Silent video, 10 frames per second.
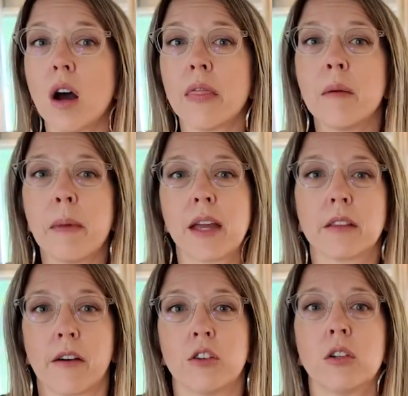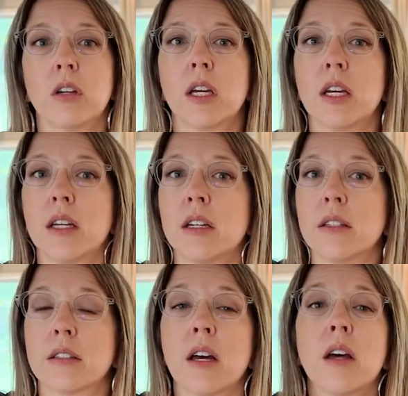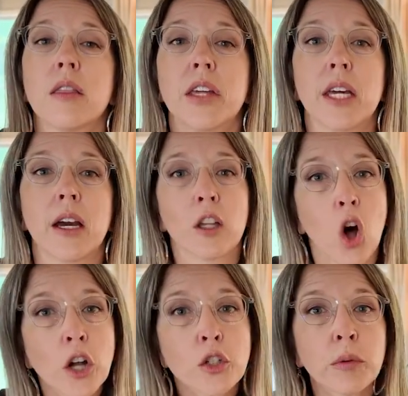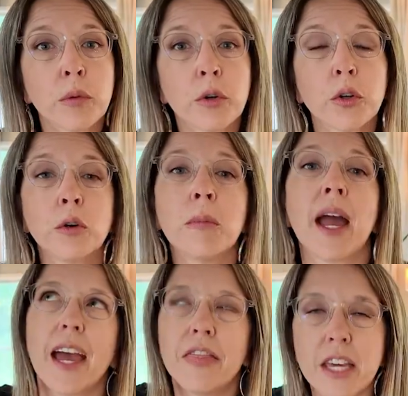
on the main level is the laundry room, and